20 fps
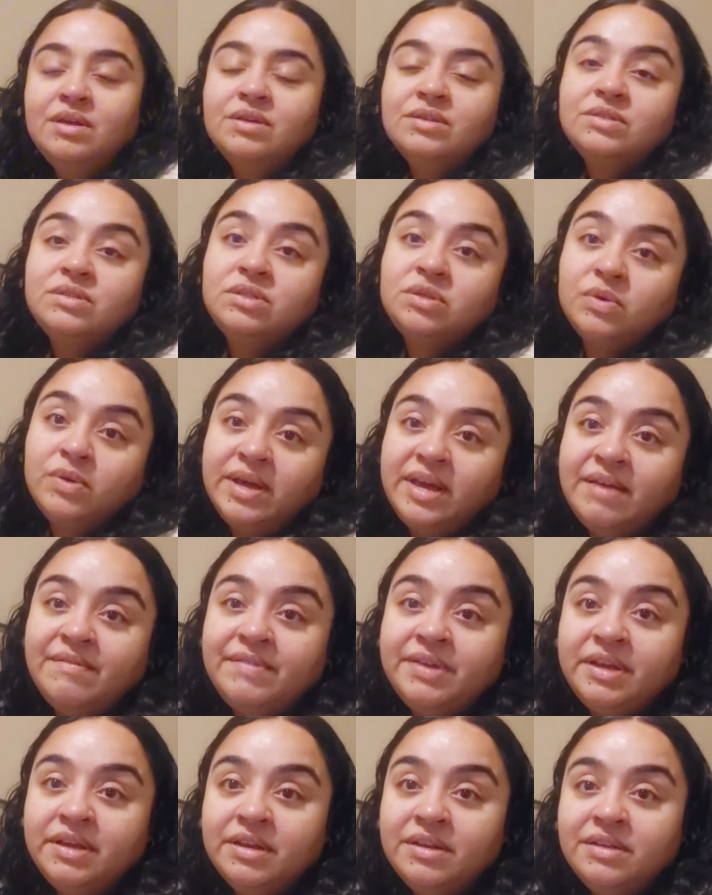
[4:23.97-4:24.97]
So
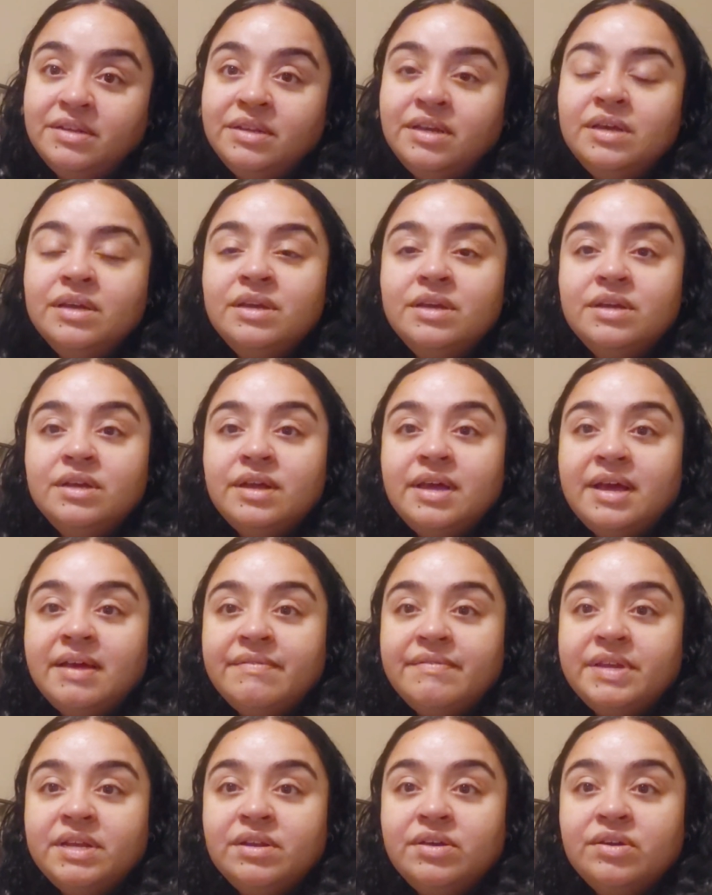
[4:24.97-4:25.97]
having
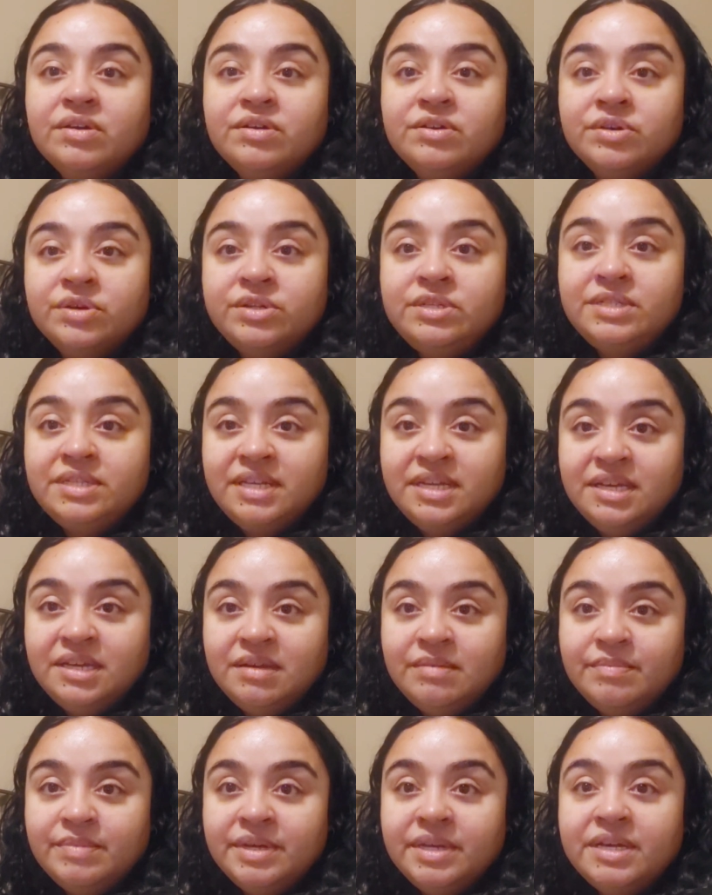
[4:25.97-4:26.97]
having a good
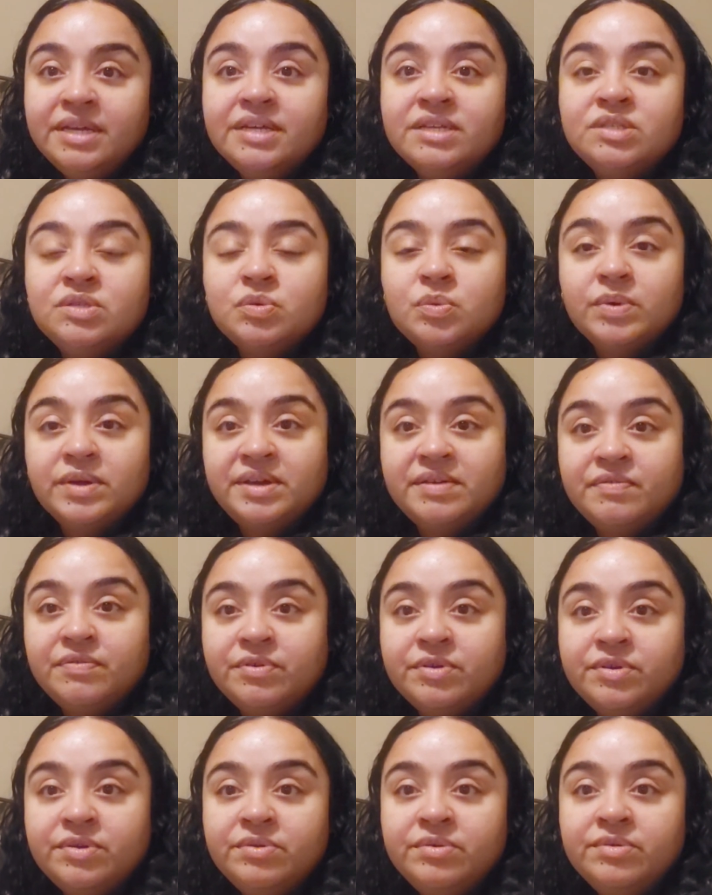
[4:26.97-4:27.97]
team is great for
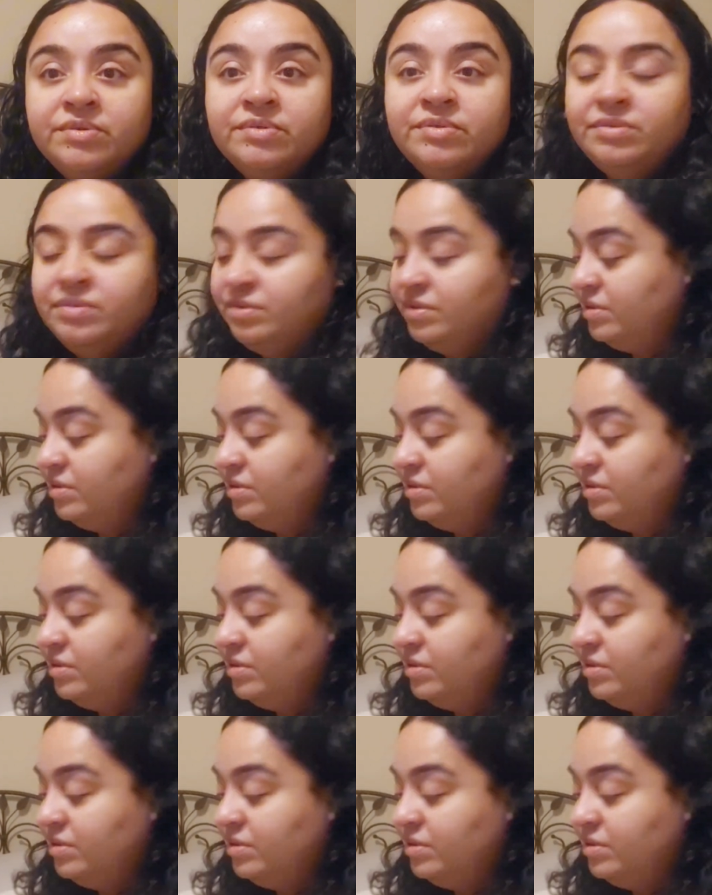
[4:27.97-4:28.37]
you.